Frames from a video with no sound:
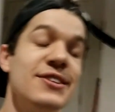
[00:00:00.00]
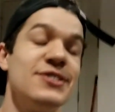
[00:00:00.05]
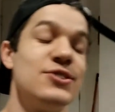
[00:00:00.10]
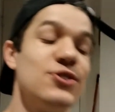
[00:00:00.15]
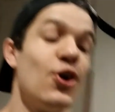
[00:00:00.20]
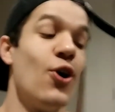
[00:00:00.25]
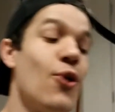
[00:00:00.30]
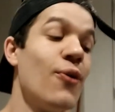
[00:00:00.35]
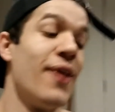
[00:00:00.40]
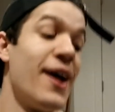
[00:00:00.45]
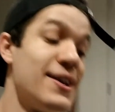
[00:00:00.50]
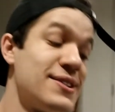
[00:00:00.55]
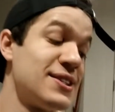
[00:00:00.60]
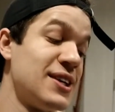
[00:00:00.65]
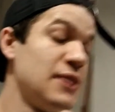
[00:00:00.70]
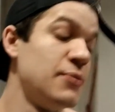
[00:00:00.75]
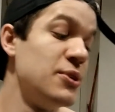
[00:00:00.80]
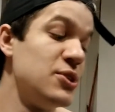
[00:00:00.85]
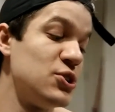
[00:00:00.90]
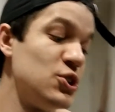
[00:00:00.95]
so that's
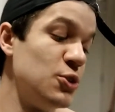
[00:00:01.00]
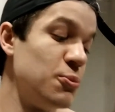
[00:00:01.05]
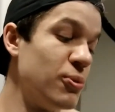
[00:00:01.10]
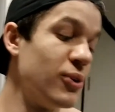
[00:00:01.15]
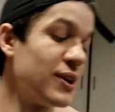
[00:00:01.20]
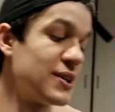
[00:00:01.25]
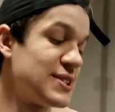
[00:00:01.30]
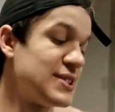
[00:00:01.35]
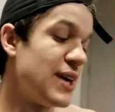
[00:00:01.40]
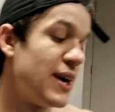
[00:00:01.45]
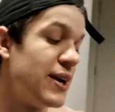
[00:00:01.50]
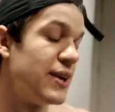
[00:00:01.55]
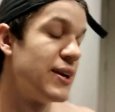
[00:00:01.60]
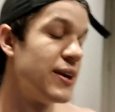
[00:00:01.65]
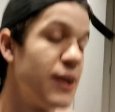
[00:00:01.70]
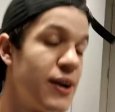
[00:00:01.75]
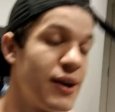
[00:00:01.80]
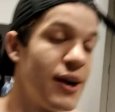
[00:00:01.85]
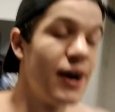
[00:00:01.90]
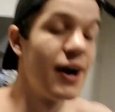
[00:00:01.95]
gonna be super
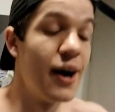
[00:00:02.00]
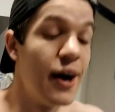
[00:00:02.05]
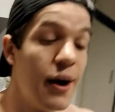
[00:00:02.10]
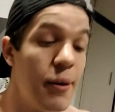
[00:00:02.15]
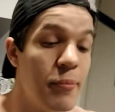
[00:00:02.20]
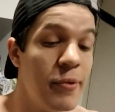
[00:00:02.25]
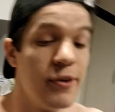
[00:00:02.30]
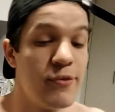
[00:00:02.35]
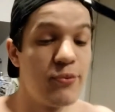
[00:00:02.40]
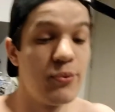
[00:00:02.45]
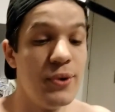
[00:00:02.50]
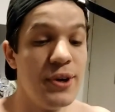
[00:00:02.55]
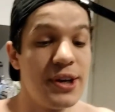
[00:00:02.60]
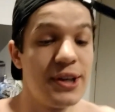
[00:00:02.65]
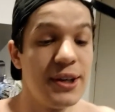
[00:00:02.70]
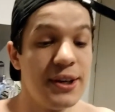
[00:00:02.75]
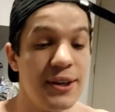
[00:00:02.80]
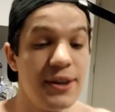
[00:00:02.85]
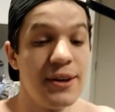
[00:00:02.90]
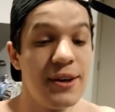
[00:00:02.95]
exciting um, if we
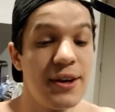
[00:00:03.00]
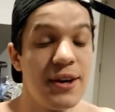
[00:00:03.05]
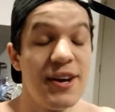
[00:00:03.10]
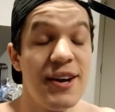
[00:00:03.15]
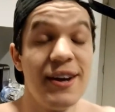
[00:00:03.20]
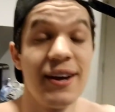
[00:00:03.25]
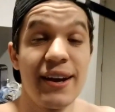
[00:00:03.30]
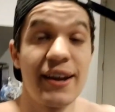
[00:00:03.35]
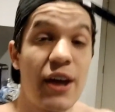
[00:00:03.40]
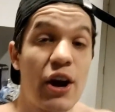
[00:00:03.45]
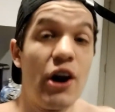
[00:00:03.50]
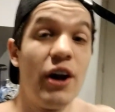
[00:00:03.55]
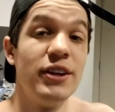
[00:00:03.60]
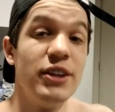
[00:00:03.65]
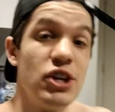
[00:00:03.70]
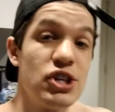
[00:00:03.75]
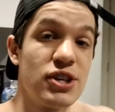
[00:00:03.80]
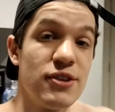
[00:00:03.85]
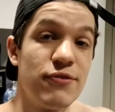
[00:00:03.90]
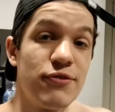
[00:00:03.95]
can get an
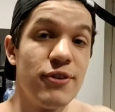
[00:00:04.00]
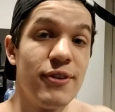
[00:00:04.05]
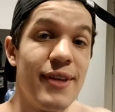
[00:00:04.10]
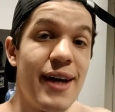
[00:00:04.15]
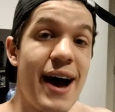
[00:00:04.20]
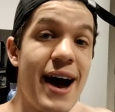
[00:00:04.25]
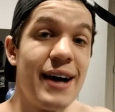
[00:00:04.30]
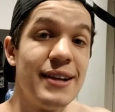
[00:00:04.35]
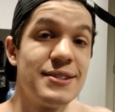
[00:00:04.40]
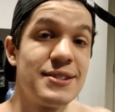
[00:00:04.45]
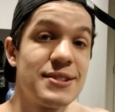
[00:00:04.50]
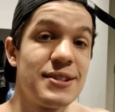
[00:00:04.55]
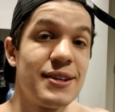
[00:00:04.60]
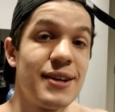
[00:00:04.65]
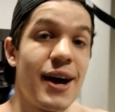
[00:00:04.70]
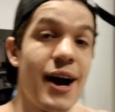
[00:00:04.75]
audition for that.